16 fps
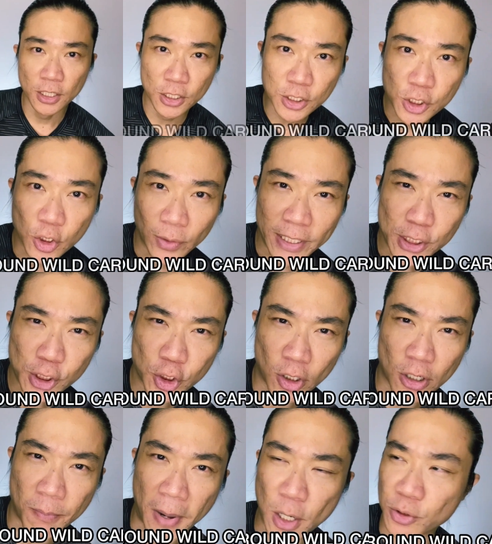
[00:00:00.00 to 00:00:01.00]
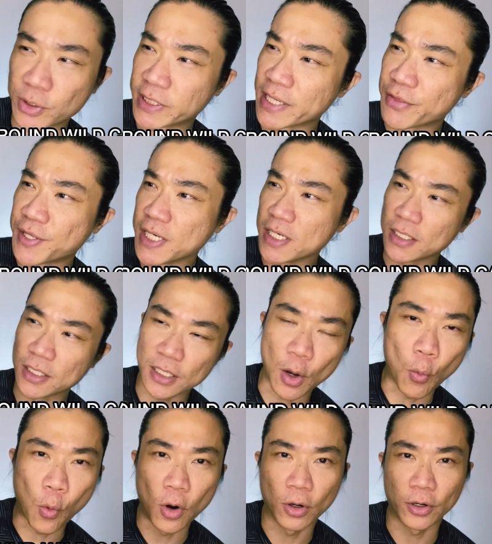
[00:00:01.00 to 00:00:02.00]
So let's talk about the
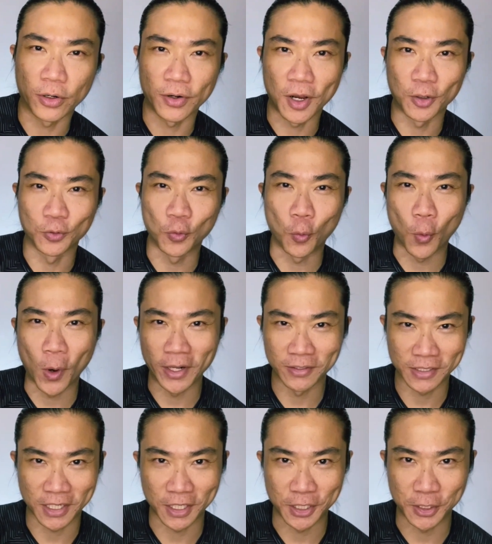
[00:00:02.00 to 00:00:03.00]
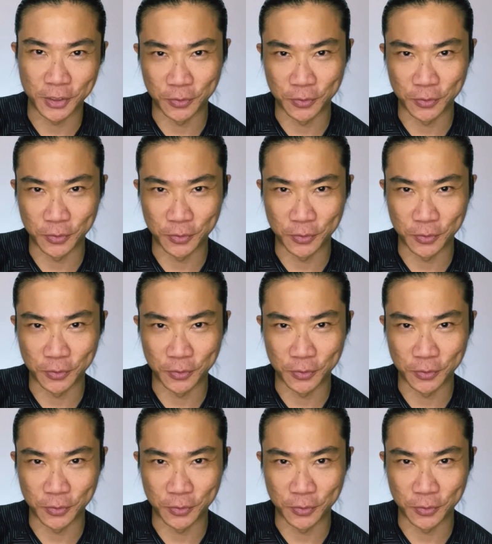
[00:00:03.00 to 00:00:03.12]
Walk Around Wildcard